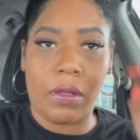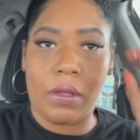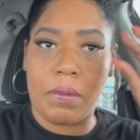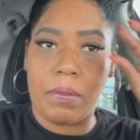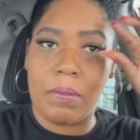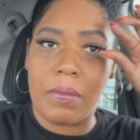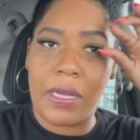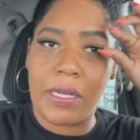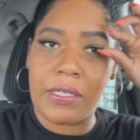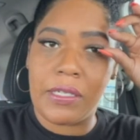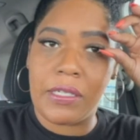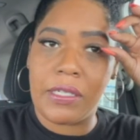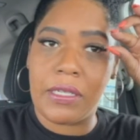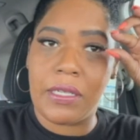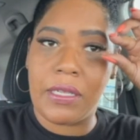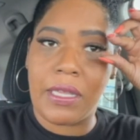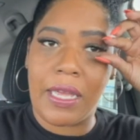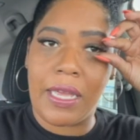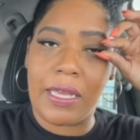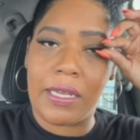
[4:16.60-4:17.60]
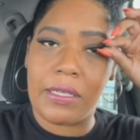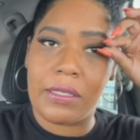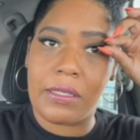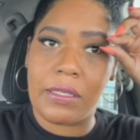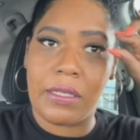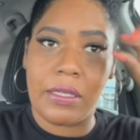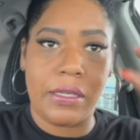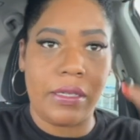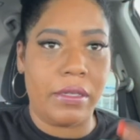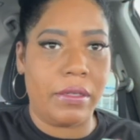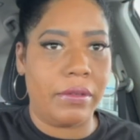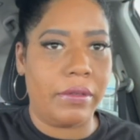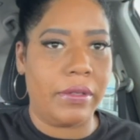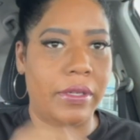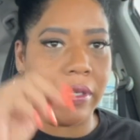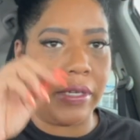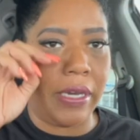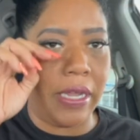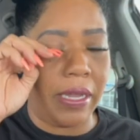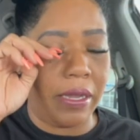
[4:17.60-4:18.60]
my shit lasts the
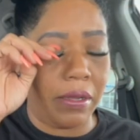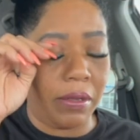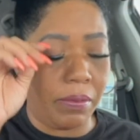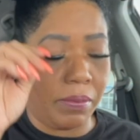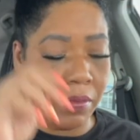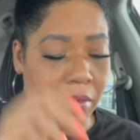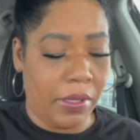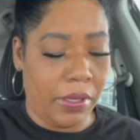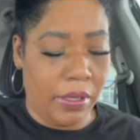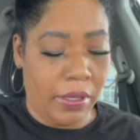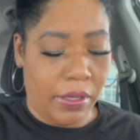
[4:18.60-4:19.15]
the down